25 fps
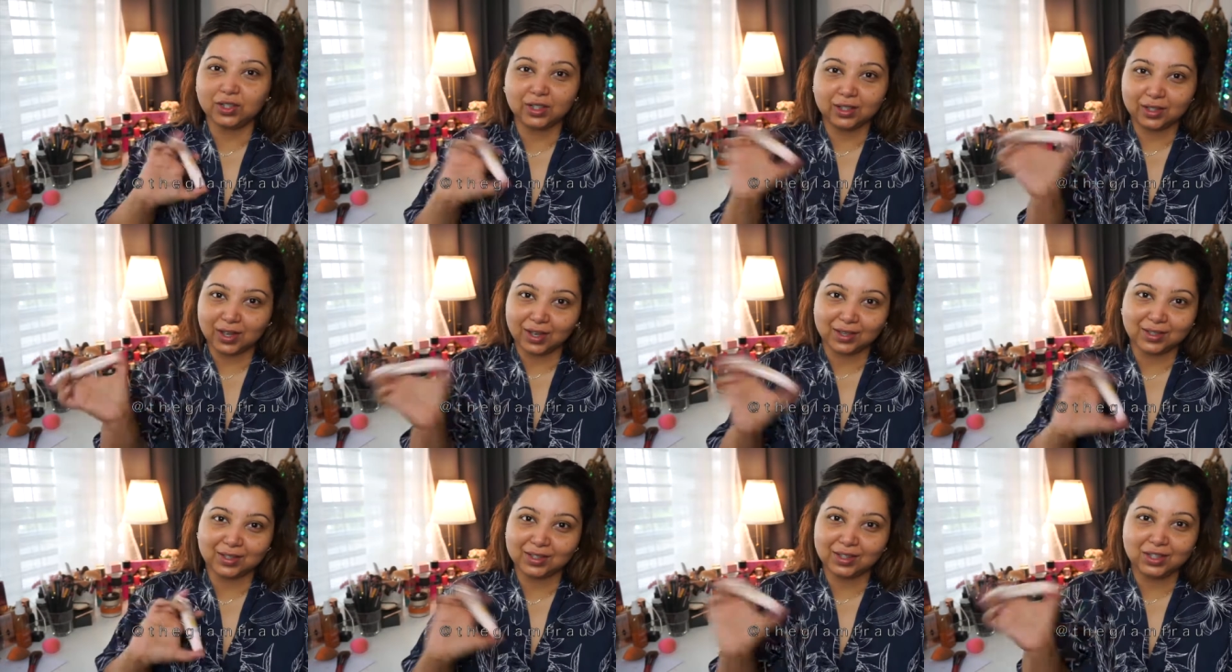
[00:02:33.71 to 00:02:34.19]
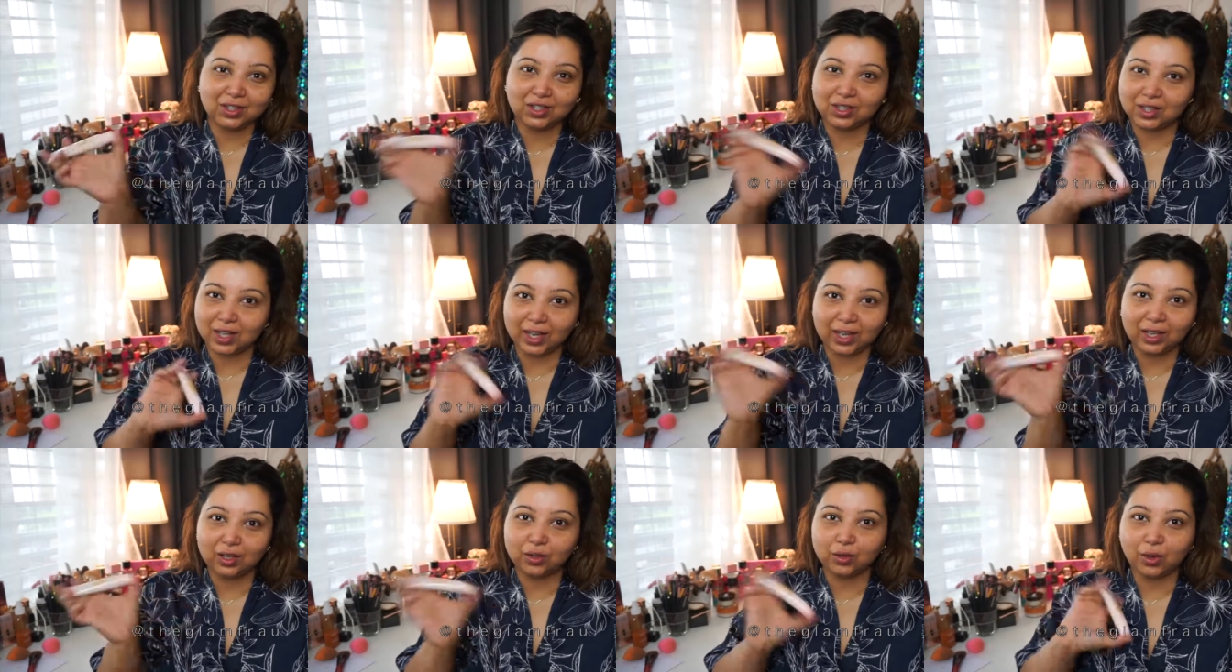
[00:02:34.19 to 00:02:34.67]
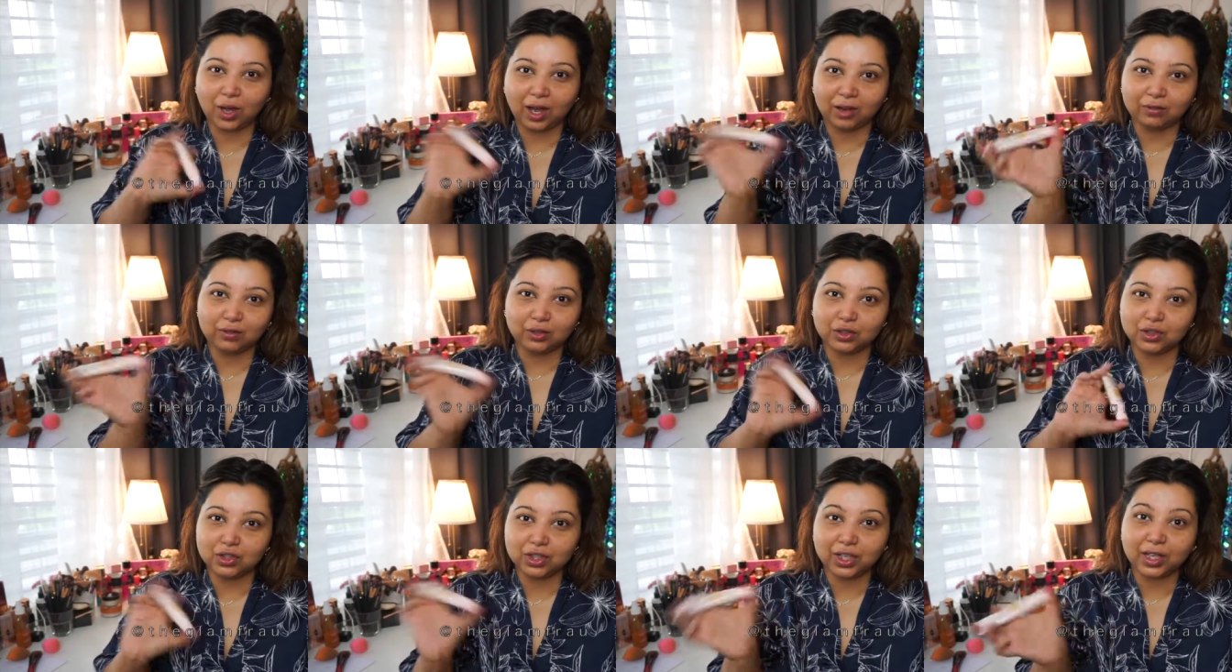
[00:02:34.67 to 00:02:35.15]
It doesn't say you have
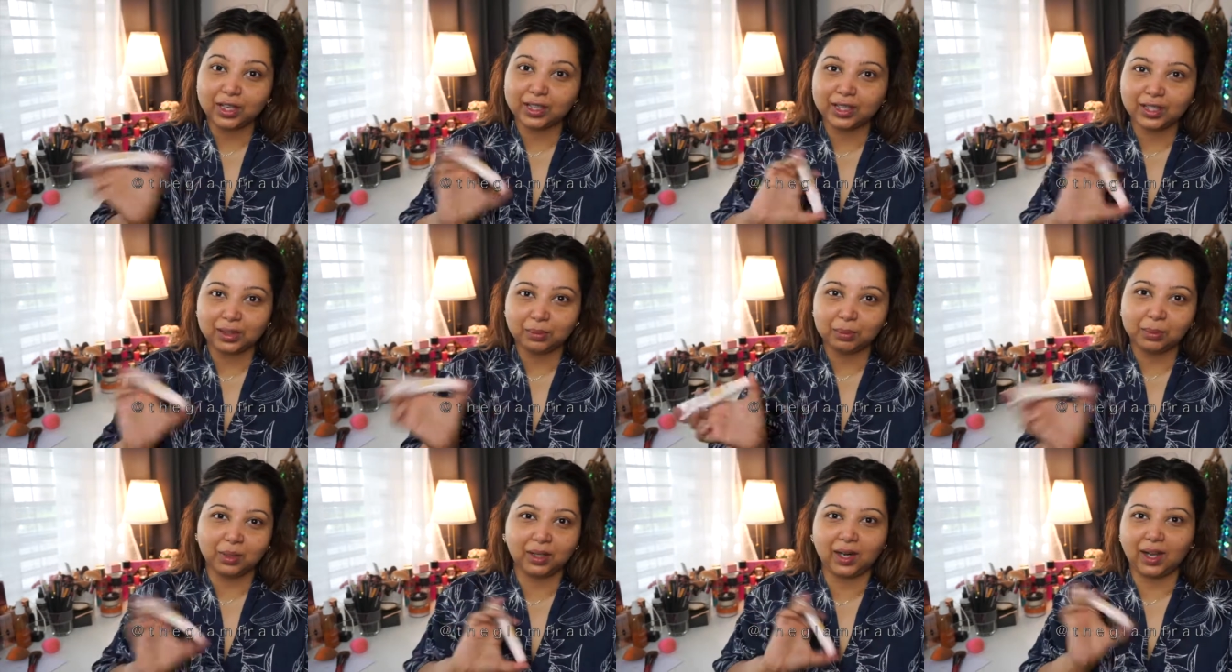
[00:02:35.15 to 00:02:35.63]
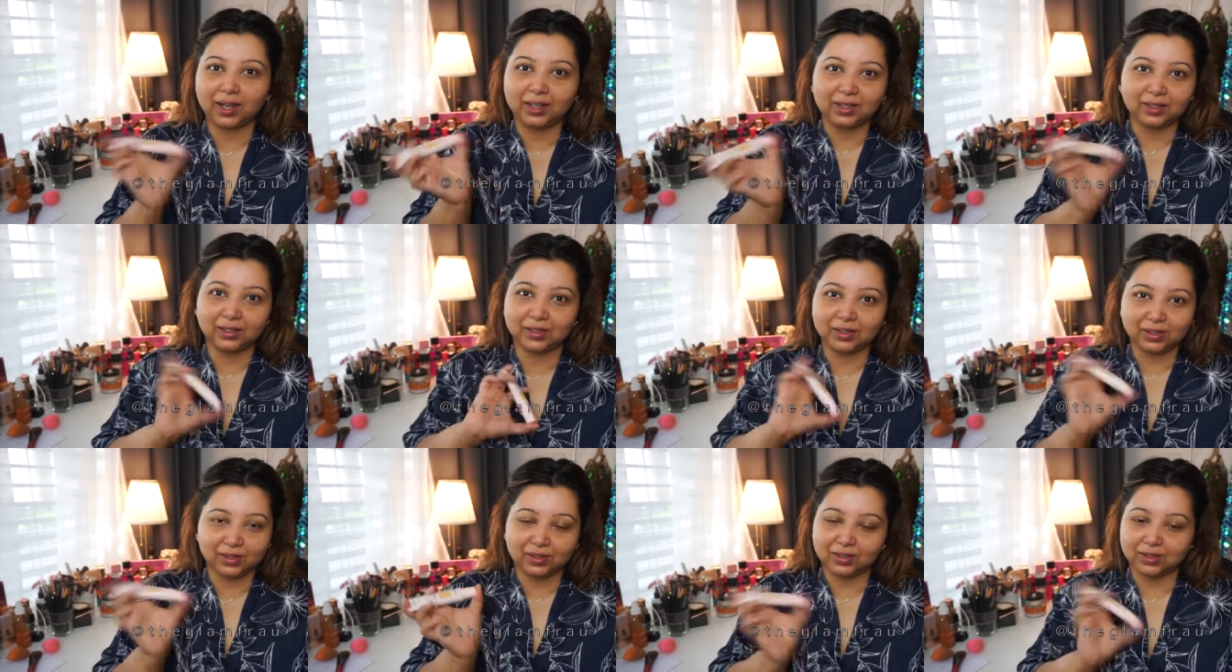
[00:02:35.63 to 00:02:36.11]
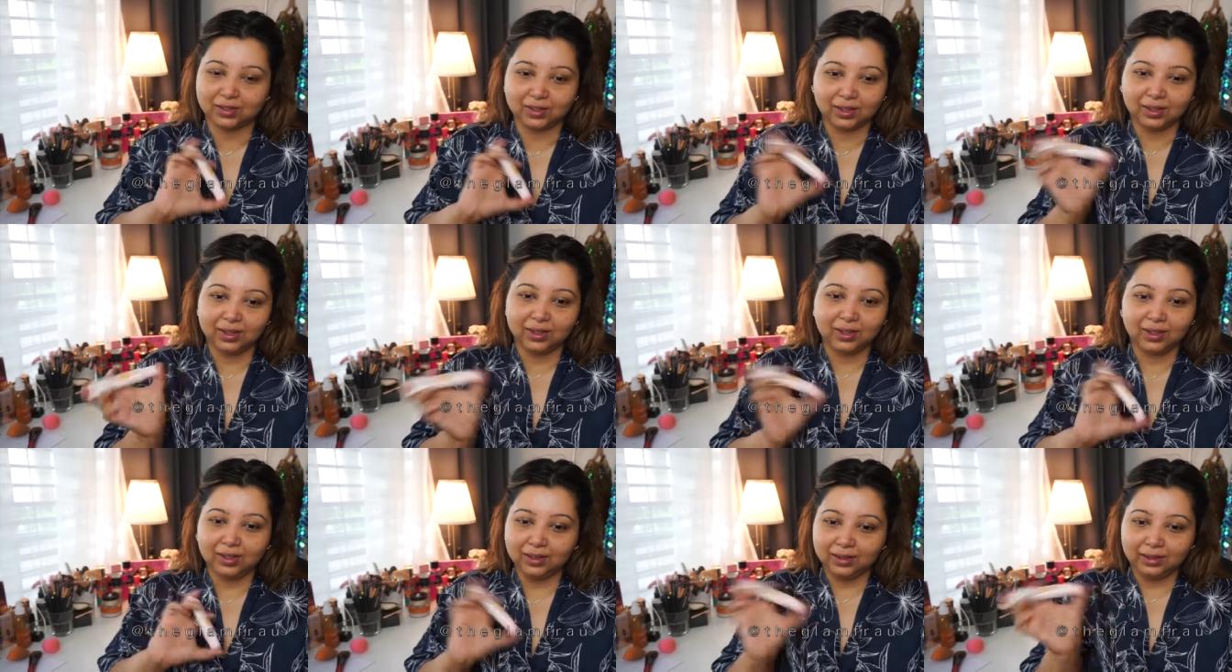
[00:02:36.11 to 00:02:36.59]
to shake it, but I just
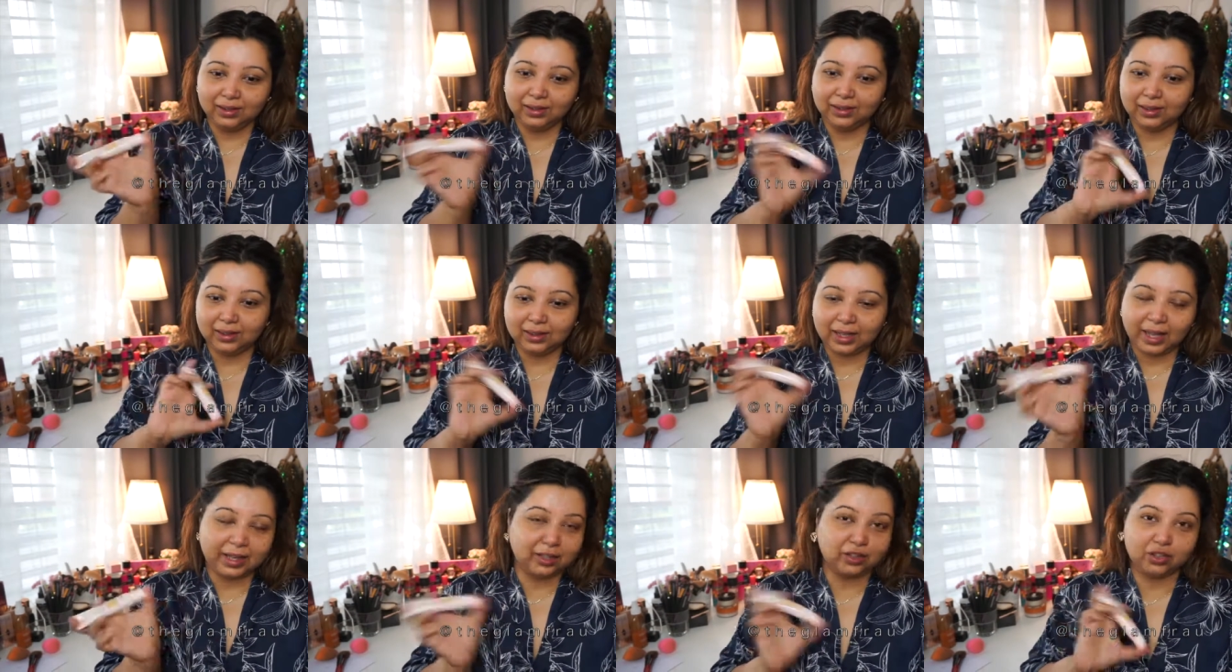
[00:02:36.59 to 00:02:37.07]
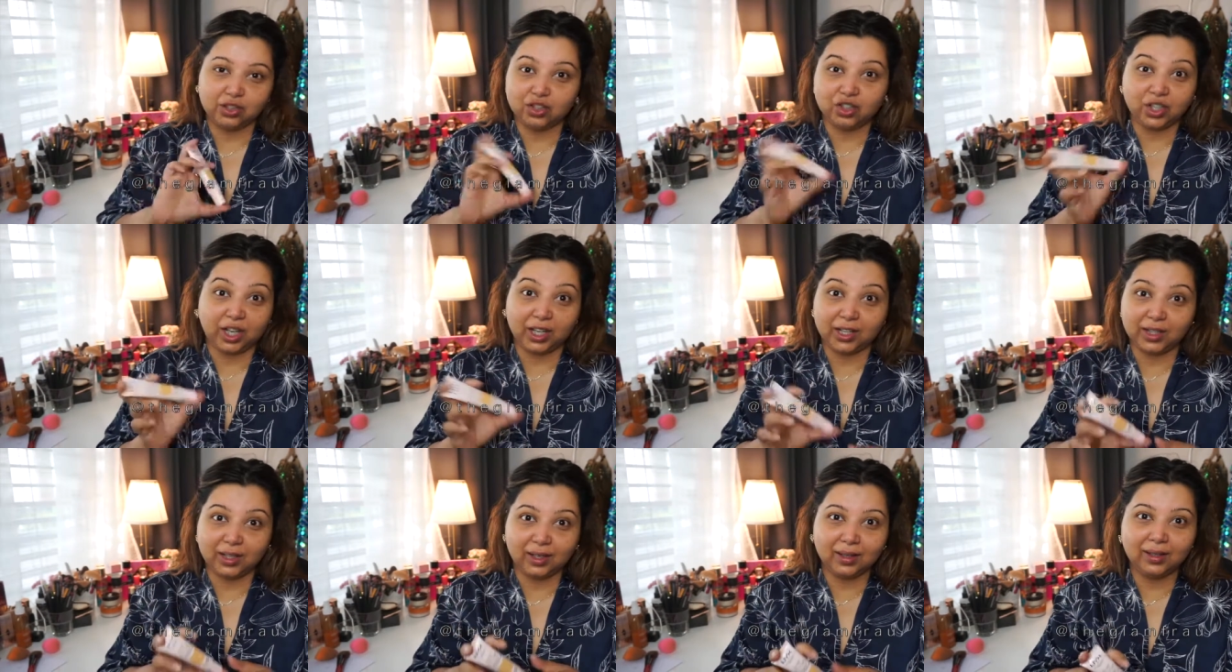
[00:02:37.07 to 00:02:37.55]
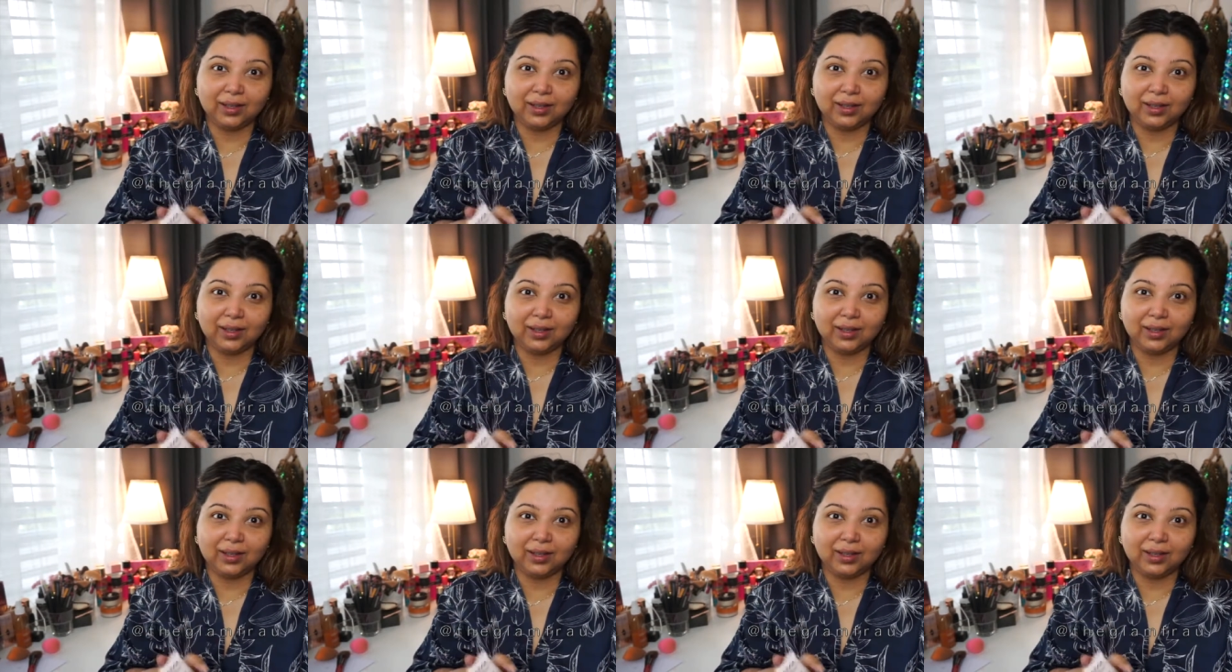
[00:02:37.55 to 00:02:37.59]
like to shake it.